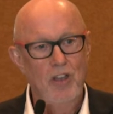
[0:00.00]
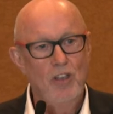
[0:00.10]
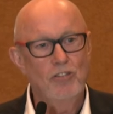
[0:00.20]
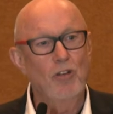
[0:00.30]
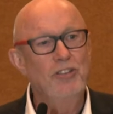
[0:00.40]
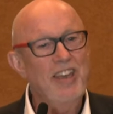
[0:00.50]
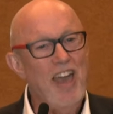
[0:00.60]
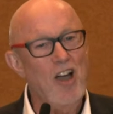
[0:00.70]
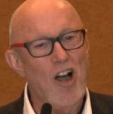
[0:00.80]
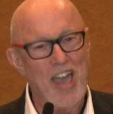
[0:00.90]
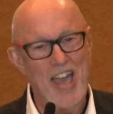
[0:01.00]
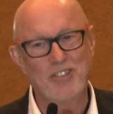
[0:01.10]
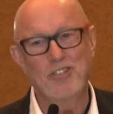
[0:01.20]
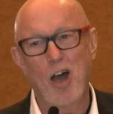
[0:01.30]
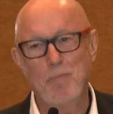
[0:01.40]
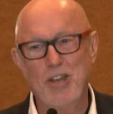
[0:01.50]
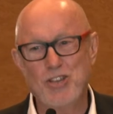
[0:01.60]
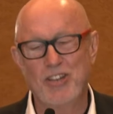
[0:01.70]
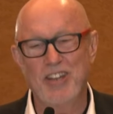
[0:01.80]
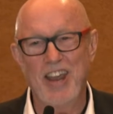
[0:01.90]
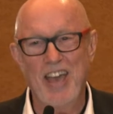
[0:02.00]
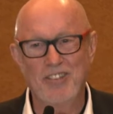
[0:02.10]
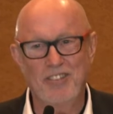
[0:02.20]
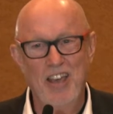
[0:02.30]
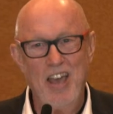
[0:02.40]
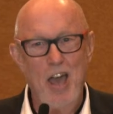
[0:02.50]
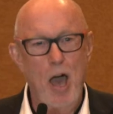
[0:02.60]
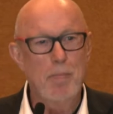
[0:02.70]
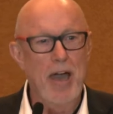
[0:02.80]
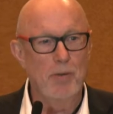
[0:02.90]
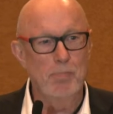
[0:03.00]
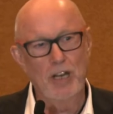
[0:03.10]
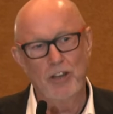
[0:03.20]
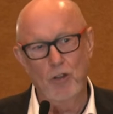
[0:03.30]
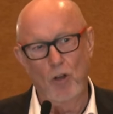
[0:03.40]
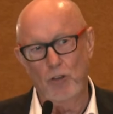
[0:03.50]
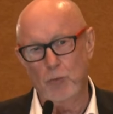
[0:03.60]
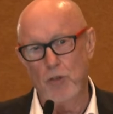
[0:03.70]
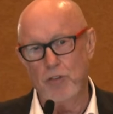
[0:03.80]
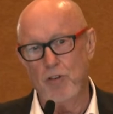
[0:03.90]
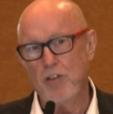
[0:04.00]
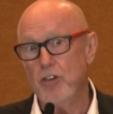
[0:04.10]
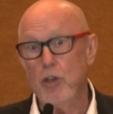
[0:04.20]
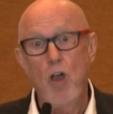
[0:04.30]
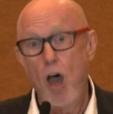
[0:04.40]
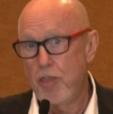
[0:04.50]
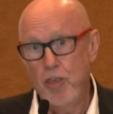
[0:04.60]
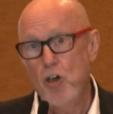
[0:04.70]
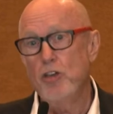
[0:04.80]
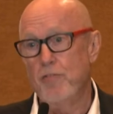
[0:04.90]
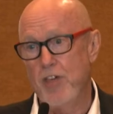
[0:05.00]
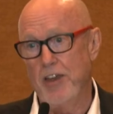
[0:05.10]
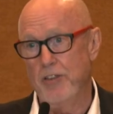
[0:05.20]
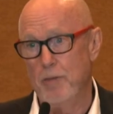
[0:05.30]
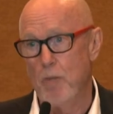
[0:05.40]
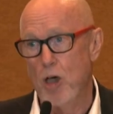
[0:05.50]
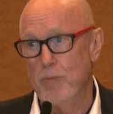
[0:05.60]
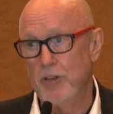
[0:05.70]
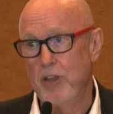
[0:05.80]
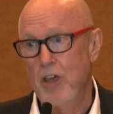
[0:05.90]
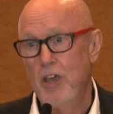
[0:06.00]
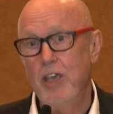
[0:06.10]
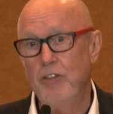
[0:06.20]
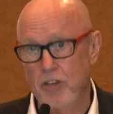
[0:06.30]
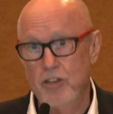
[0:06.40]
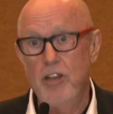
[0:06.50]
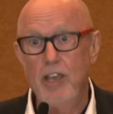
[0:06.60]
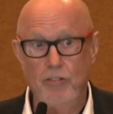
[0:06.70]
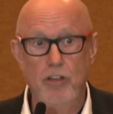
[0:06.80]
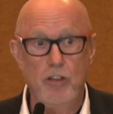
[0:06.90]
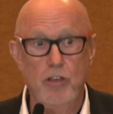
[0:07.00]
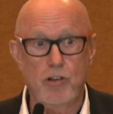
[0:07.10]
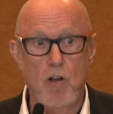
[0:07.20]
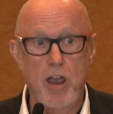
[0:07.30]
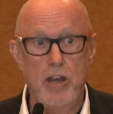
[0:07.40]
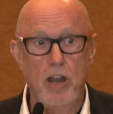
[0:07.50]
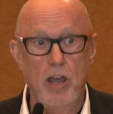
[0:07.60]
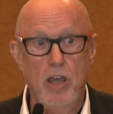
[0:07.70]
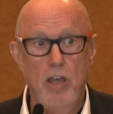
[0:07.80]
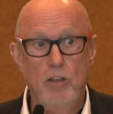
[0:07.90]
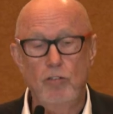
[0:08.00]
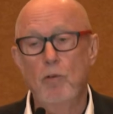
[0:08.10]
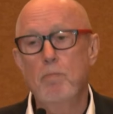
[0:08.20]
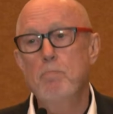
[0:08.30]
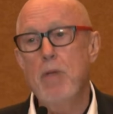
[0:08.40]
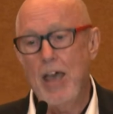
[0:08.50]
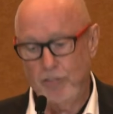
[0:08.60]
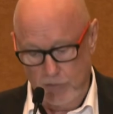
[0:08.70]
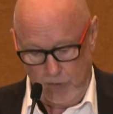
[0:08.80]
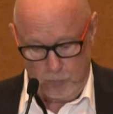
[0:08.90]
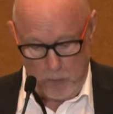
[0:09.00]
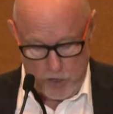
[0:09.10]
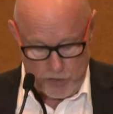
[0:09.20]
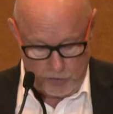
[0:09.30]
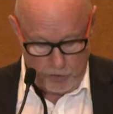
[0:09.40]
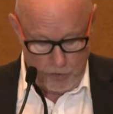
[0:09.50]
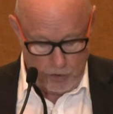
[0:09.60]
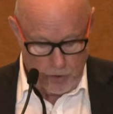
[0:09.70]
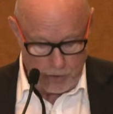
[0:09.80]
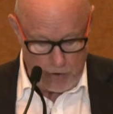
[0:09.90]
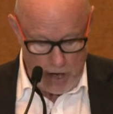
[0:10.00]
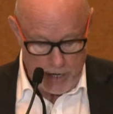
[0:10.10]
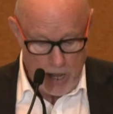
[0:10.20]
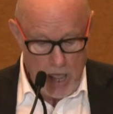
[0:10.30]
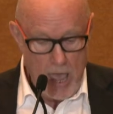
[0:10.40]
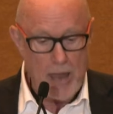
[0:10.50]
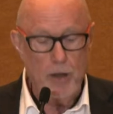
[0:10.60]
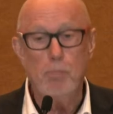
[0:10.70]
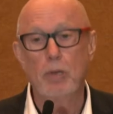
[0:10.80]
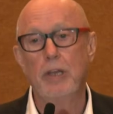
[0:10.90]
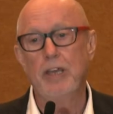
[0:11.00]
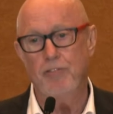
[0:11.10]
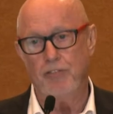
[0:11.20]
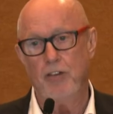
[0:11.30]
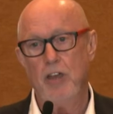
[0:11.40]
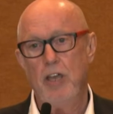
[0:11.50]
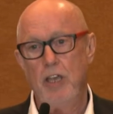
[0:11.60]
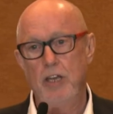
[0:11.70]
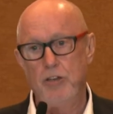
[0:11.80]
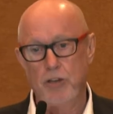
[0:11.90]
So DAI has, I mentioned it has about $1 billion worth of revenue. A third of that at the moment is in the Ukraine. So a massive exposure to Ukraine and a belief in